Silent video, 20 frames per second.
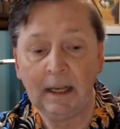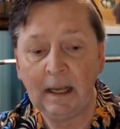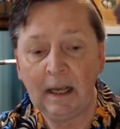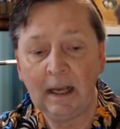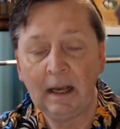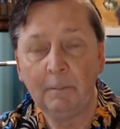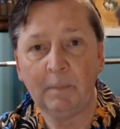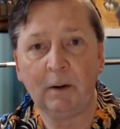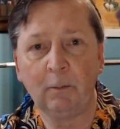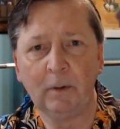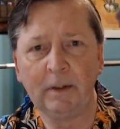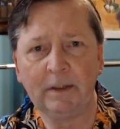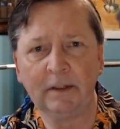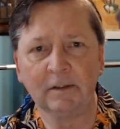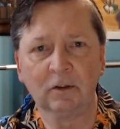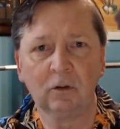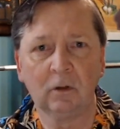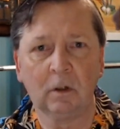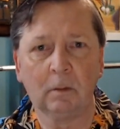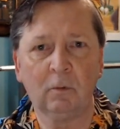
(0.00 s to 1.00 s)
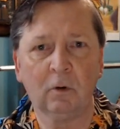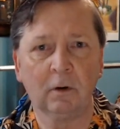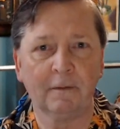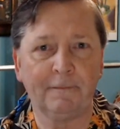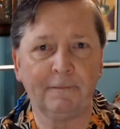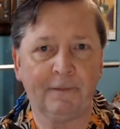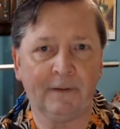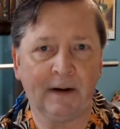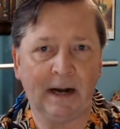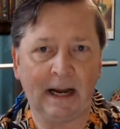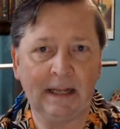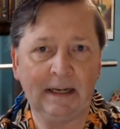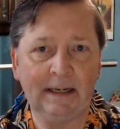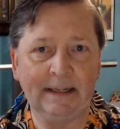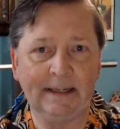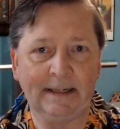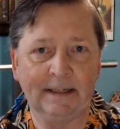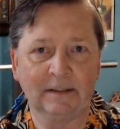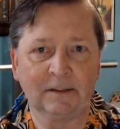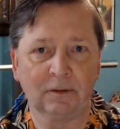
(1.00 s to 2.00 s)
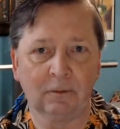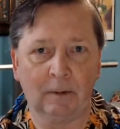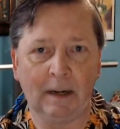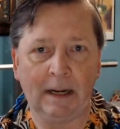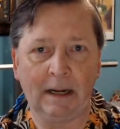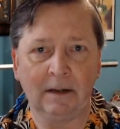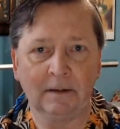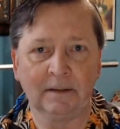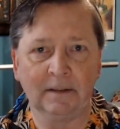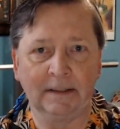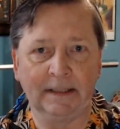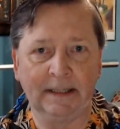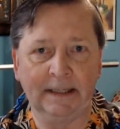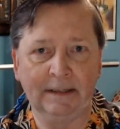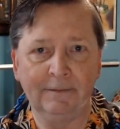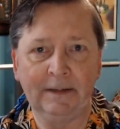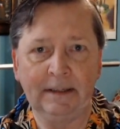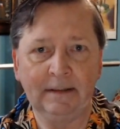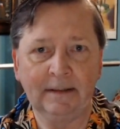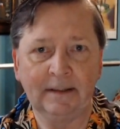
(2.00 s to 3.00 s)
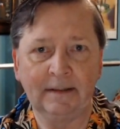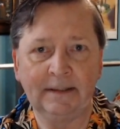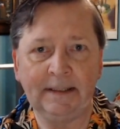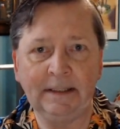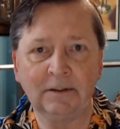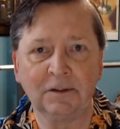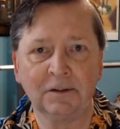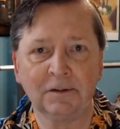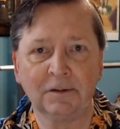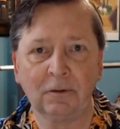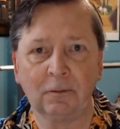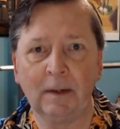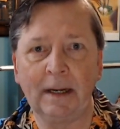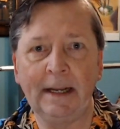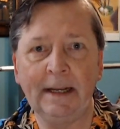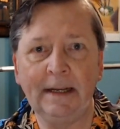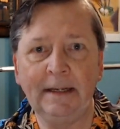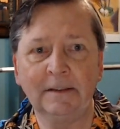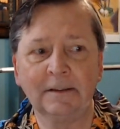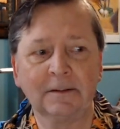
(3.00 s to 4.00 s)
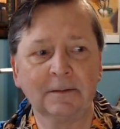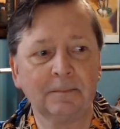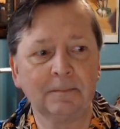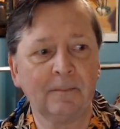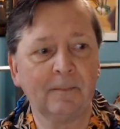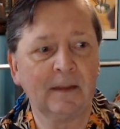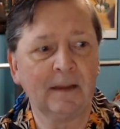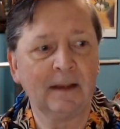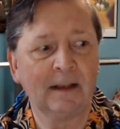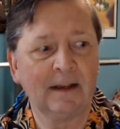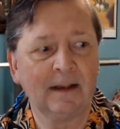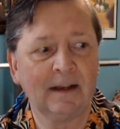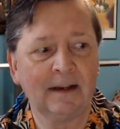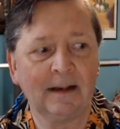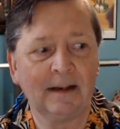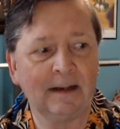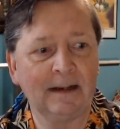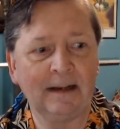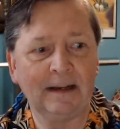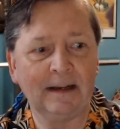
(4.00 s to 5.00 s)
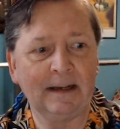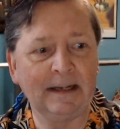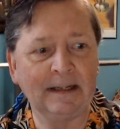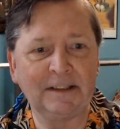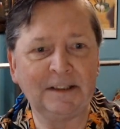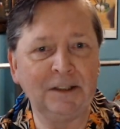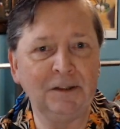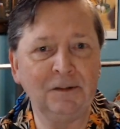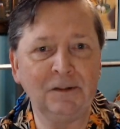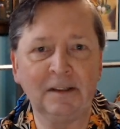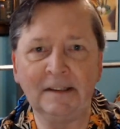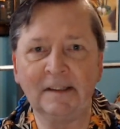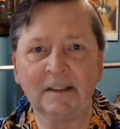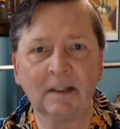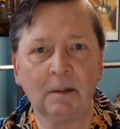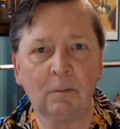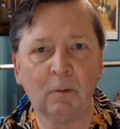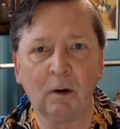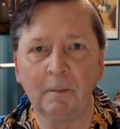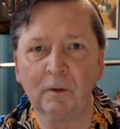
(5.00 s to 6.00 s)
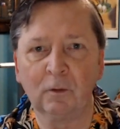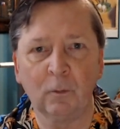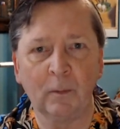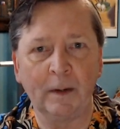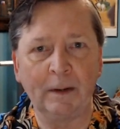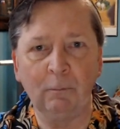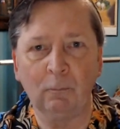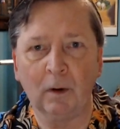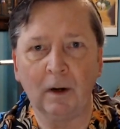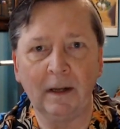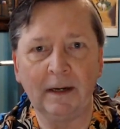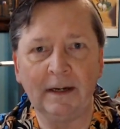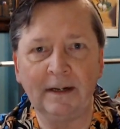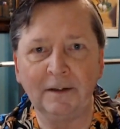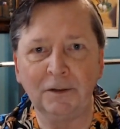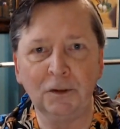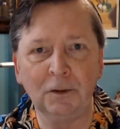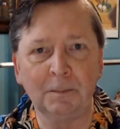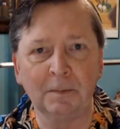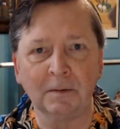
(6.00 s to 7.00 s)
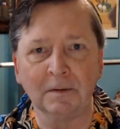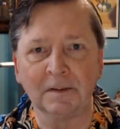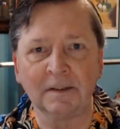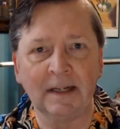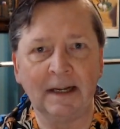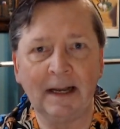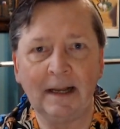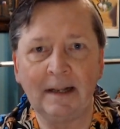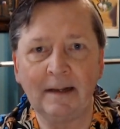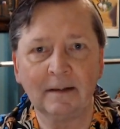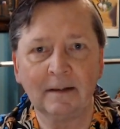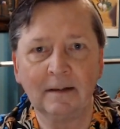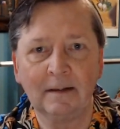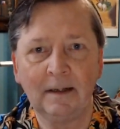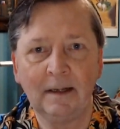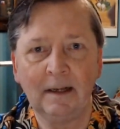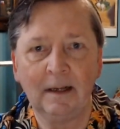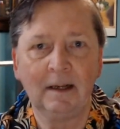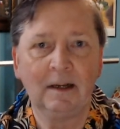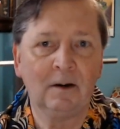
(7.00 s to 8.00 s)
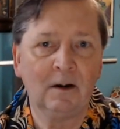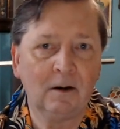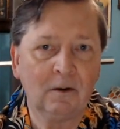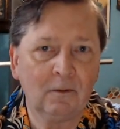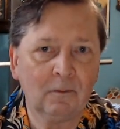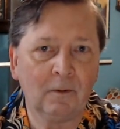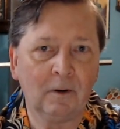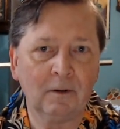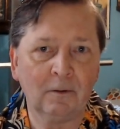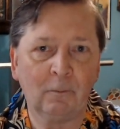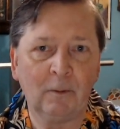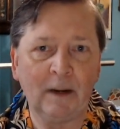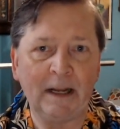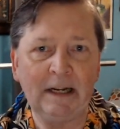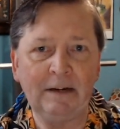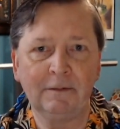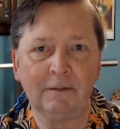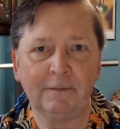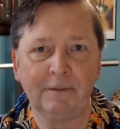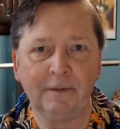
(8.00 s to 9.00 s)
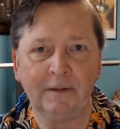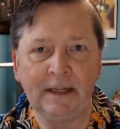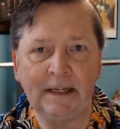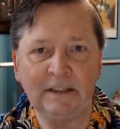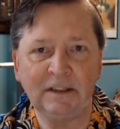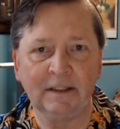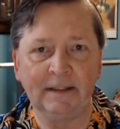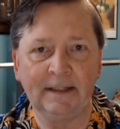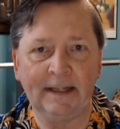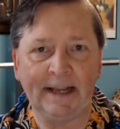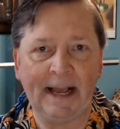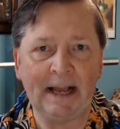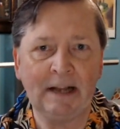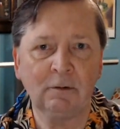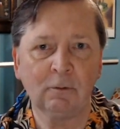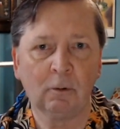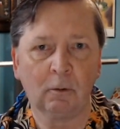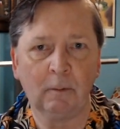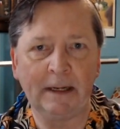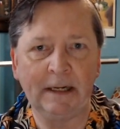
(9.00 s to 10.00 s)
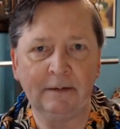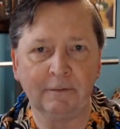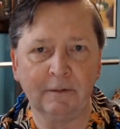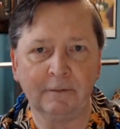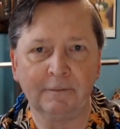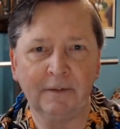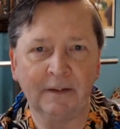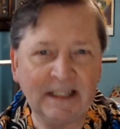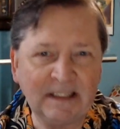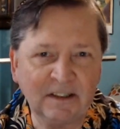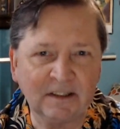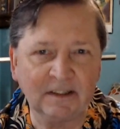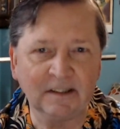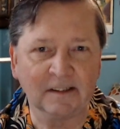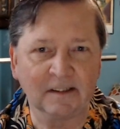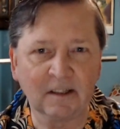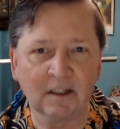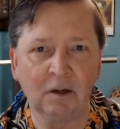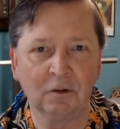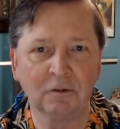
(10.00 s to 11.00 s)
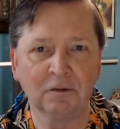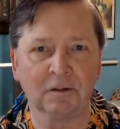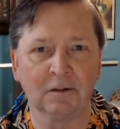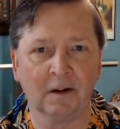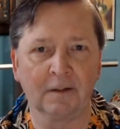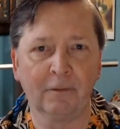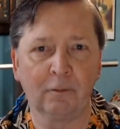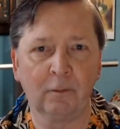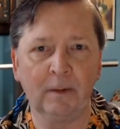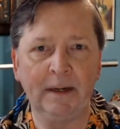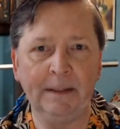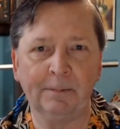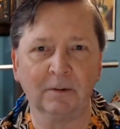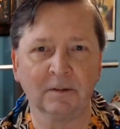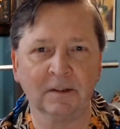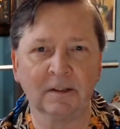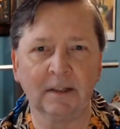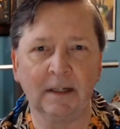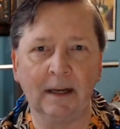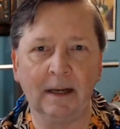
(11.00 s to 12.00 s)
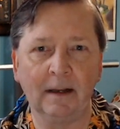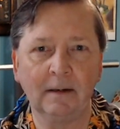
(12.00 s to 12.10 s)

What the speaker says: But when the school board finally gets around to giving the teachers a raise, it's usually somewhere between 1% and 2%. Well, the rate of inflation, the annual rate of inflation is closer to 3%.